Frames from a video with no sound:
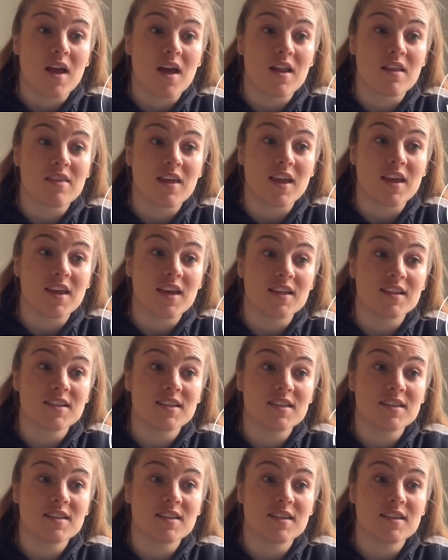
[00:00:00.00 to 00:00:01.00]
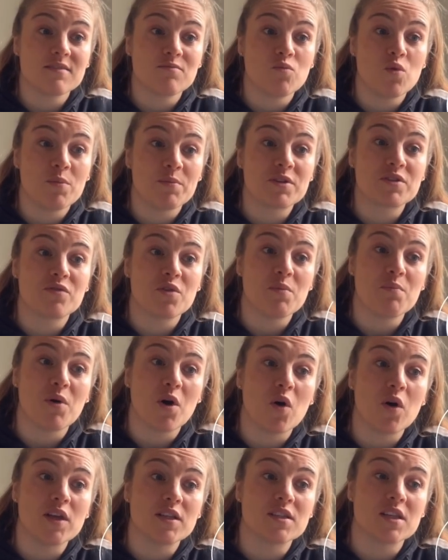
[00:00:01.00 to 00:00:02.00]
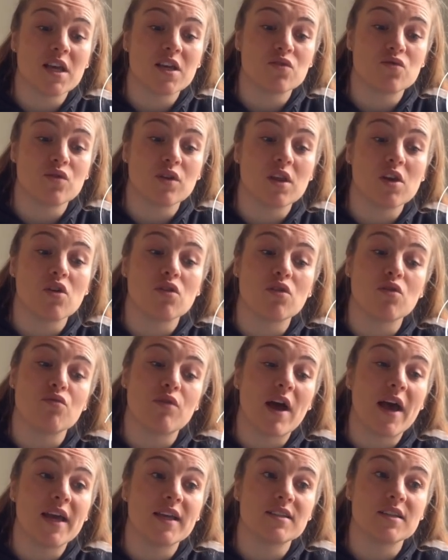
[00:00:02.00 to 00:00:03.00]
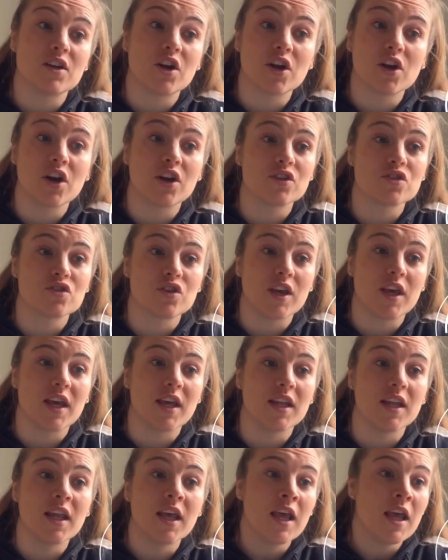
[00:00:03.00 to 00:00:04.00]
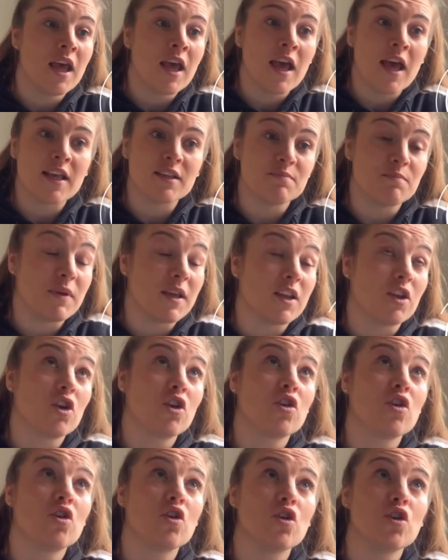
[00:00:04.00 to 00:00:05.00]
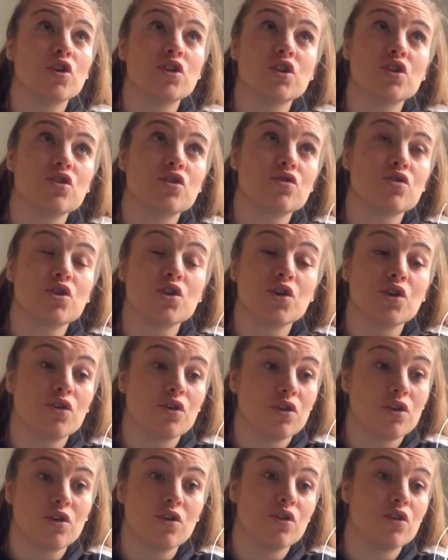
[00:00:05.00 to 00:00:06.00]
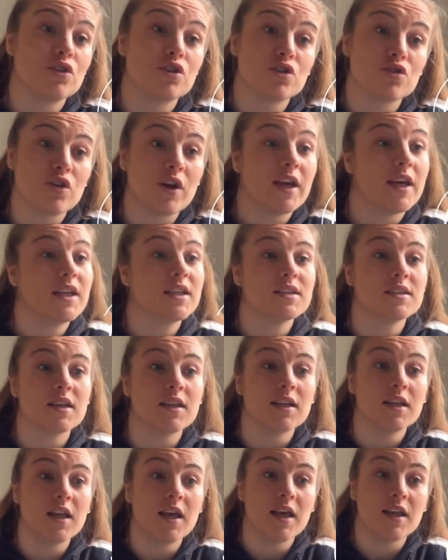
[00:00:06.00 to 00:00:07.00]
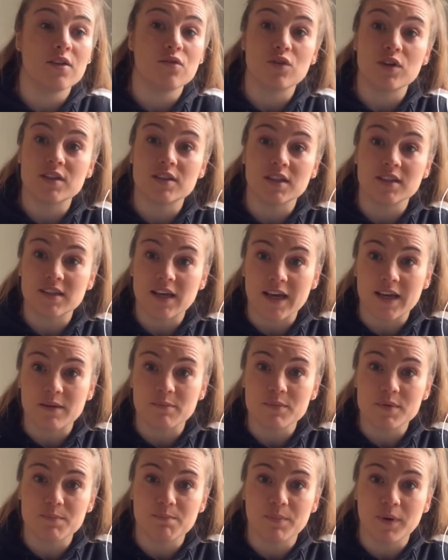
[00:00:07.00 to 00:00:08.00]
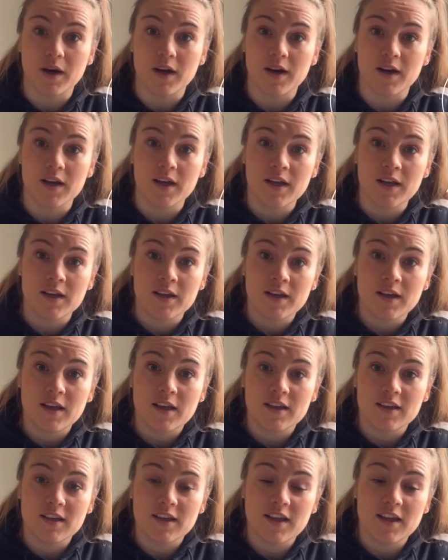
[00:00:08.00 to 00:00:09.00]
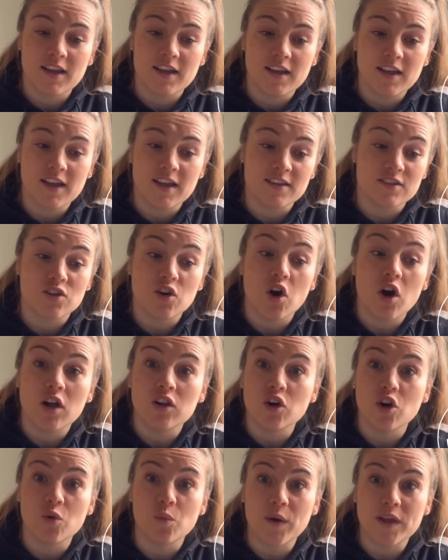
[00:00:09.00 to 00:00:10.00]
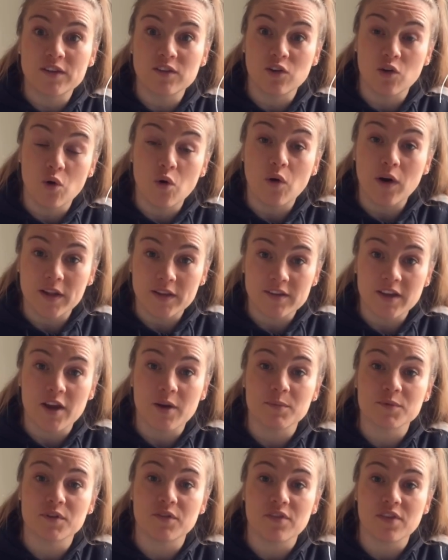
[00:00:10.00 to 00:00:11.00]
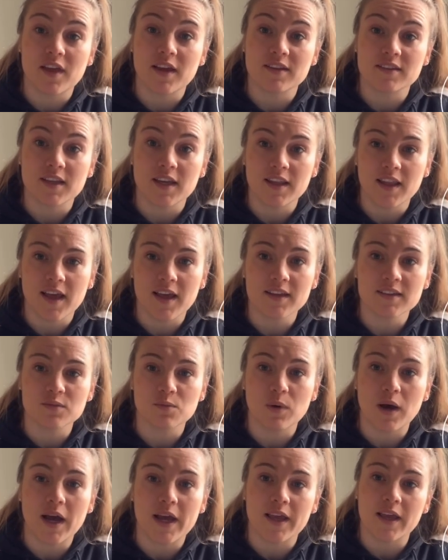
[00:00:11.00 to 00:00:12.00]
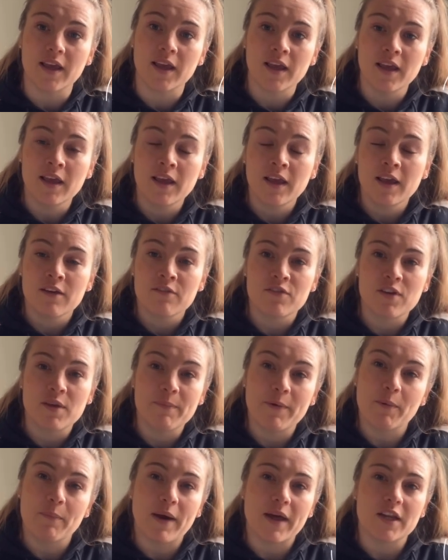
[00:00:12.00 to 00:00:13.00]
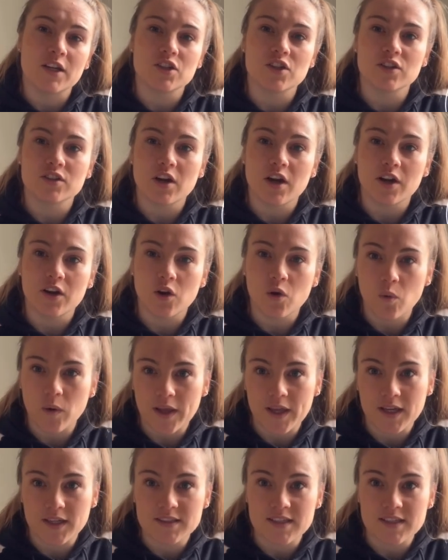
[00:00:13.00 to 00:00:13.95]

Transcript: I think it's women's football is, is really on the rise in our country, and it's made huge, huge strides in, in recent times, but it's got a long way to go in terms of things like this, why female managers aren't quite